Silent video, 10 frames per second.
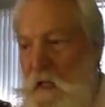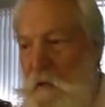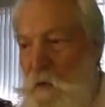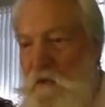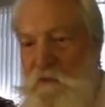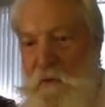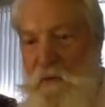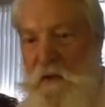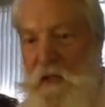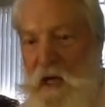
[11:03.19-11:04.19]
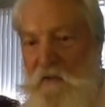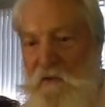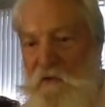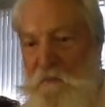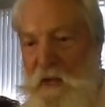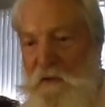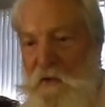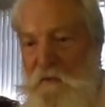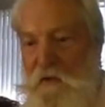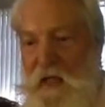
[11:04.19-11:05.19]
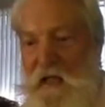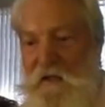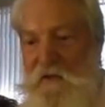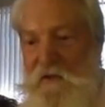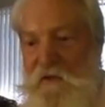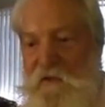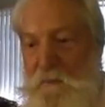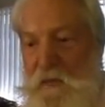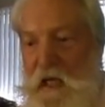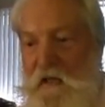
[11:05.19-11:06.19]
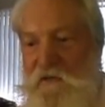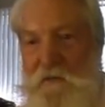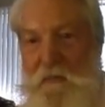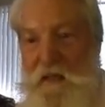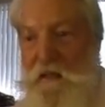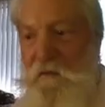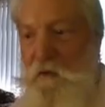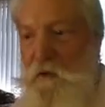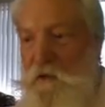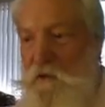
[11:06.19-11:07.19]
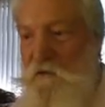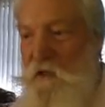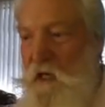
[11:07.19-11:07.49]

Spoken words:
And once we realize this method of analysis applies to many of the creatures